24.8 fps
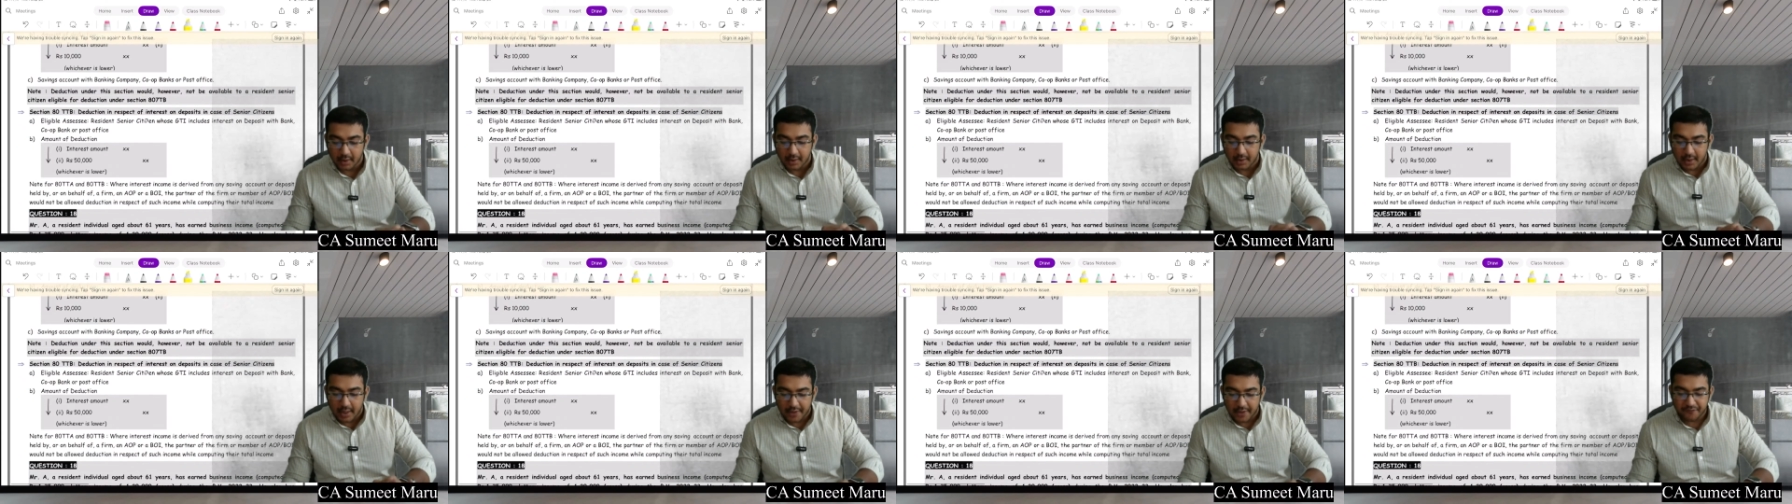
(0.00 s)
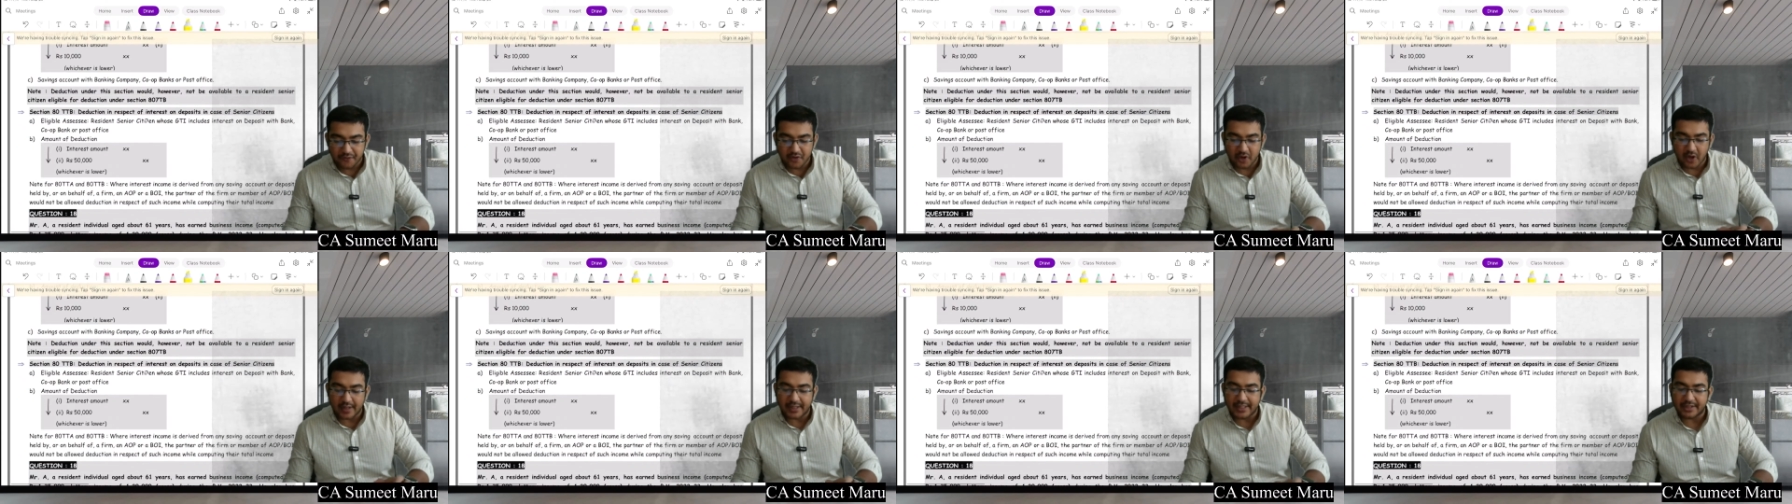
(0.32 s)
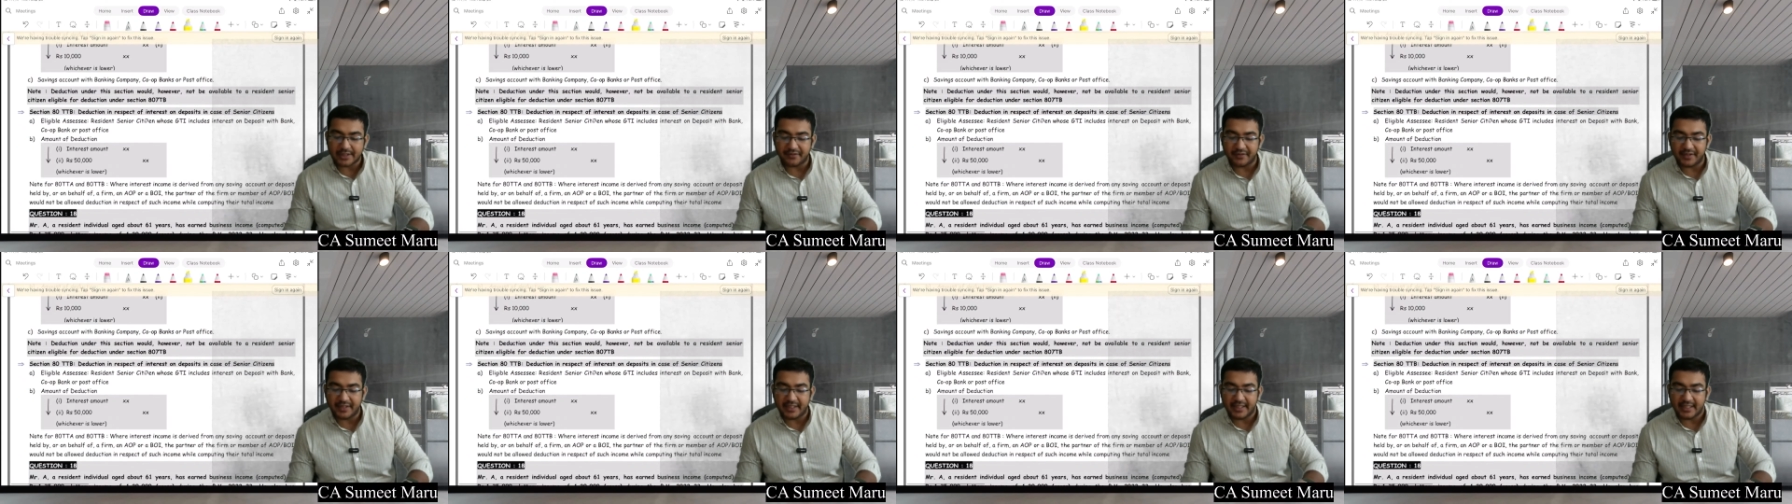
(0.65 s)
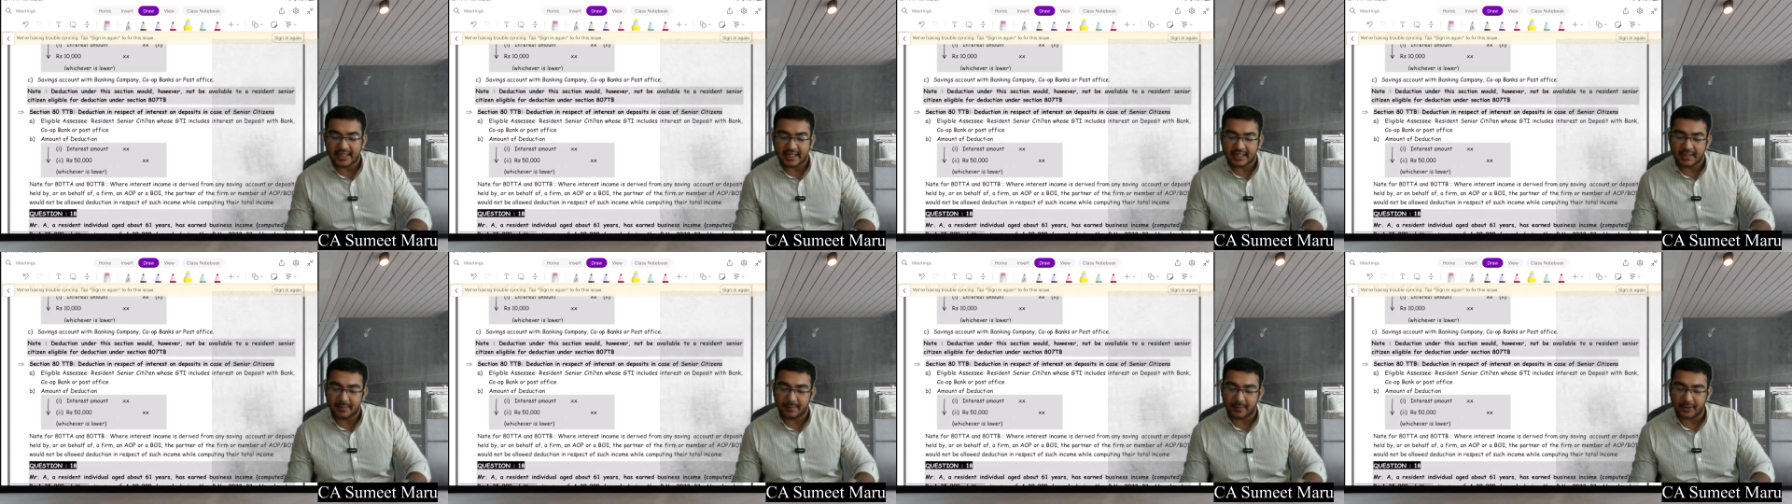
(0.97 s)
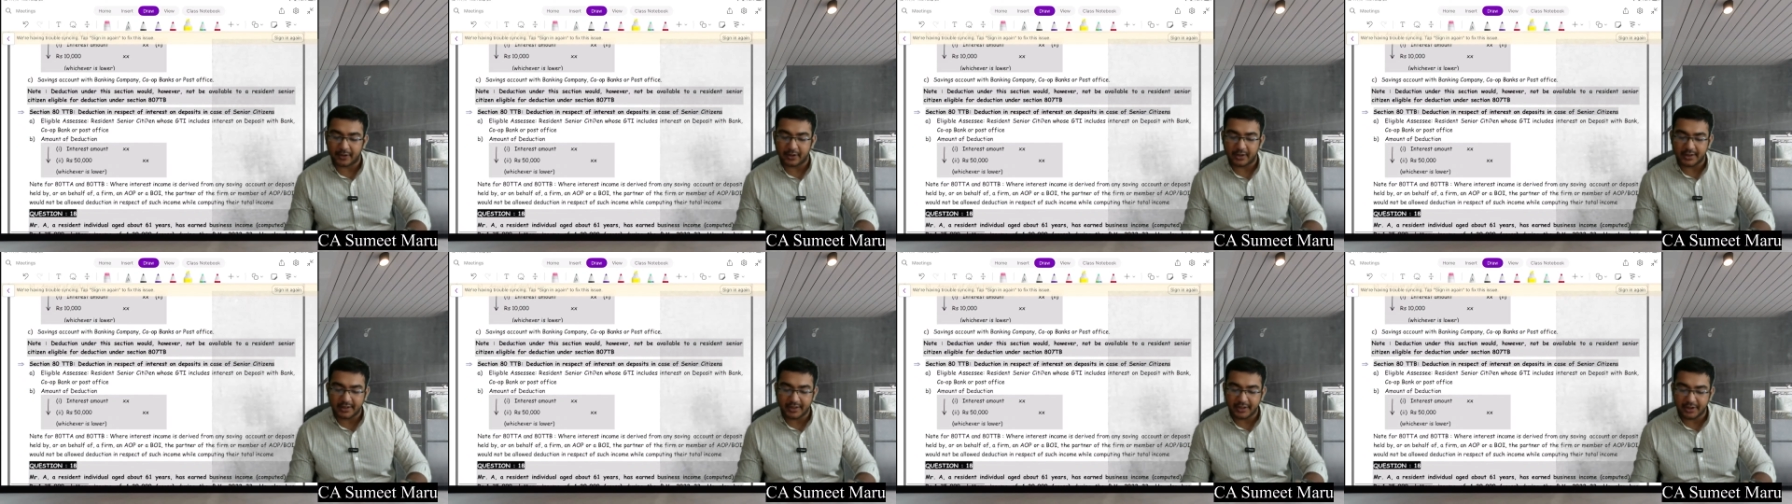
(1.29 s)
If you have any query in any
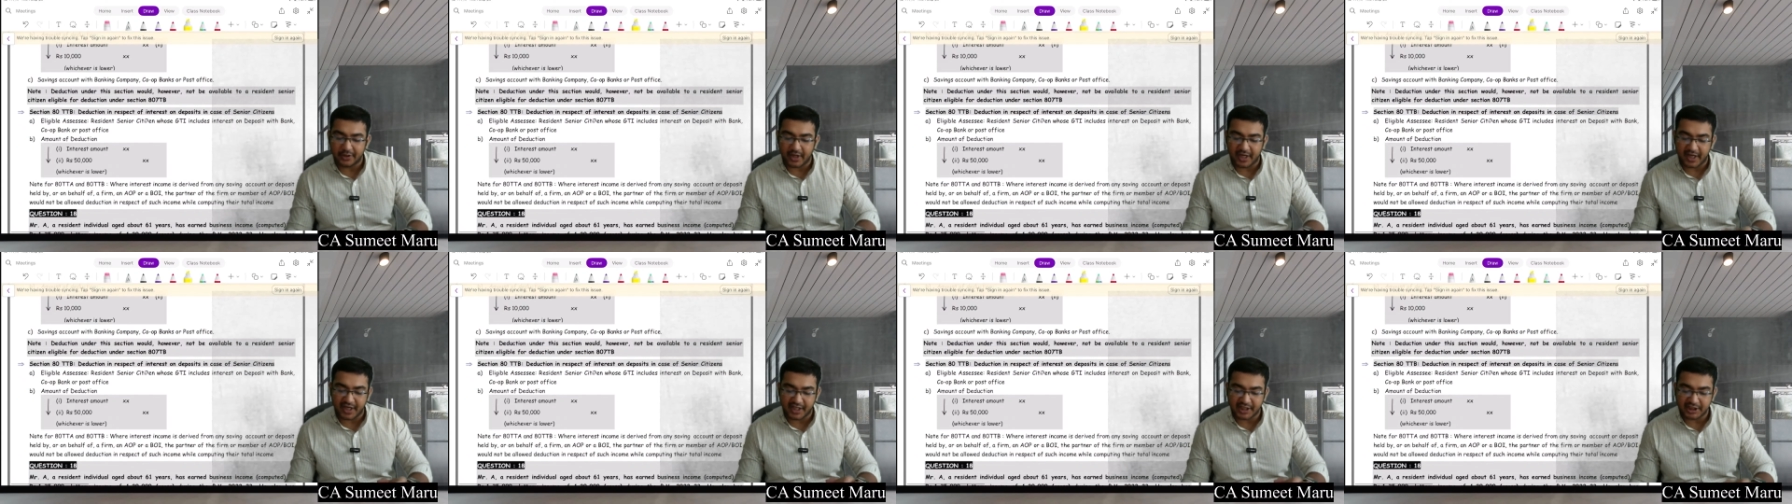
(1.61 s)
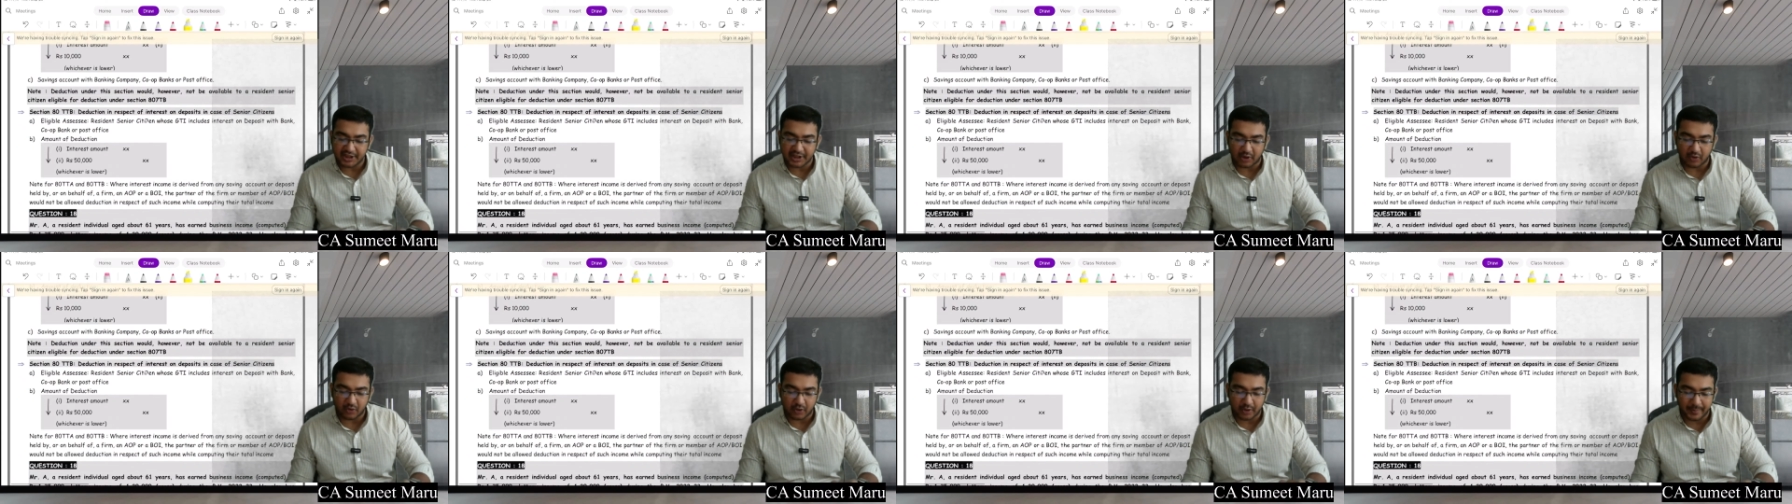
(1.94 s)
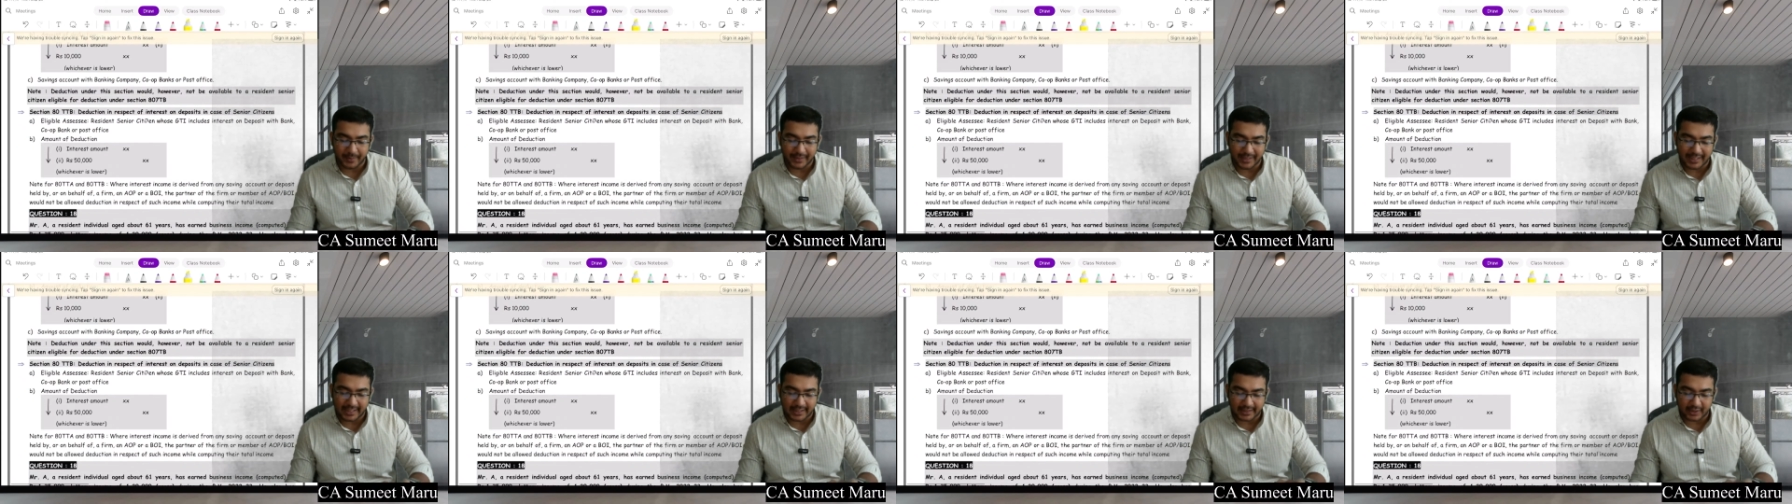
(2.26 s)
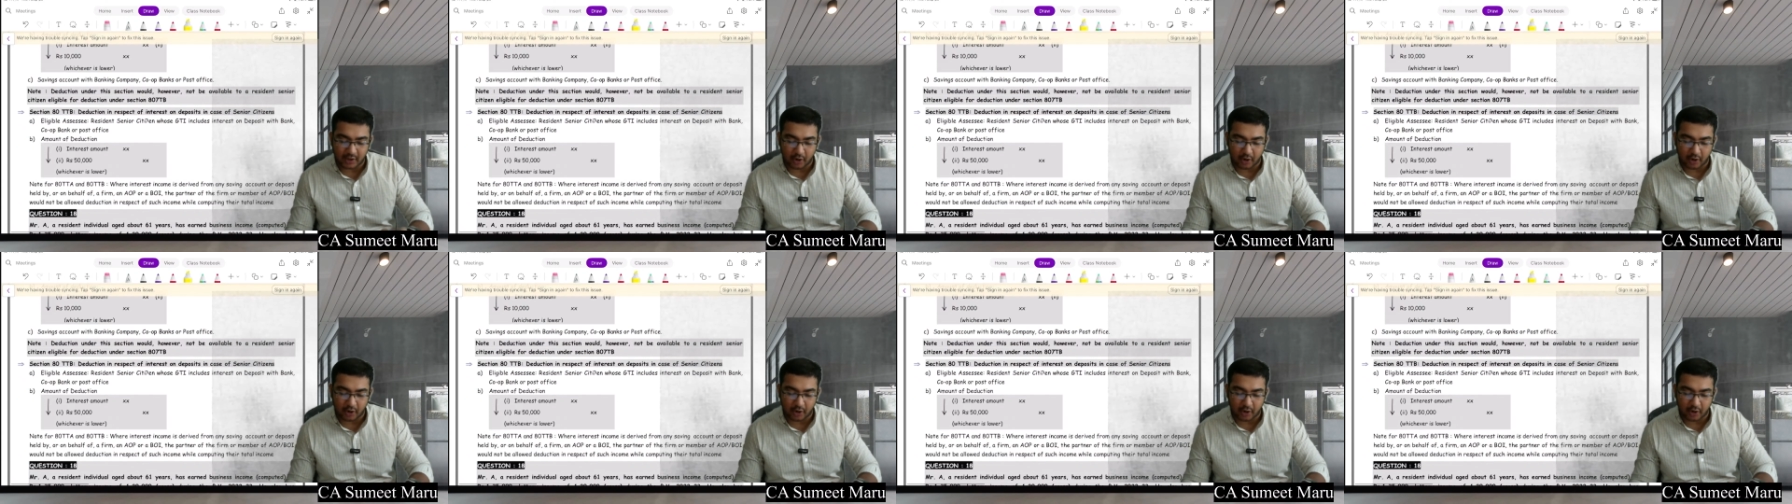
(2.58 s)
particular thing, you can reach out to me later